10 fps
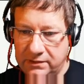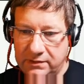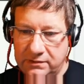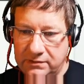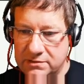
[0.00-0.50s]

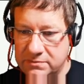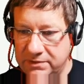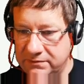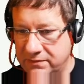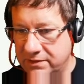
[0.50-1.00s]
Can spit
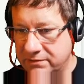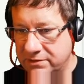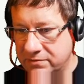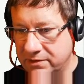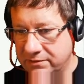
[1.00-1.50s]
fire
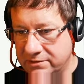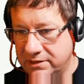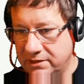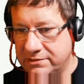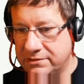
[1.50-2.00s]
each round. The
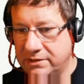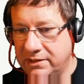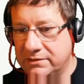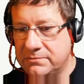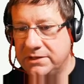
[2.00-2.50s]
skeleton and
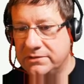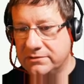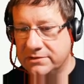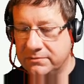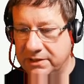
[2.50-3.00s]
the beetles
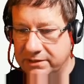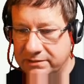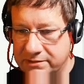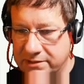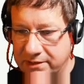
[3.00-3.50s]
can make an
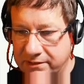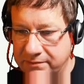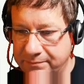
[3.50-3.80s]
attack